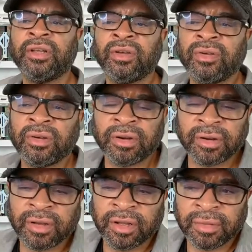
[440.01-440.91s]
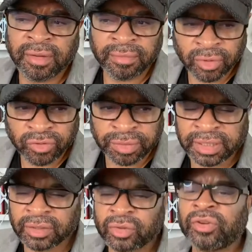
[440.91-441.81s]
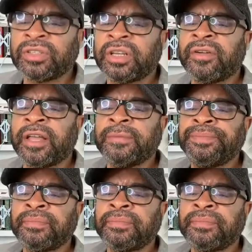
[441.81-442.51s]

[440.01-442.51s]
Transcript: or movement disorders area.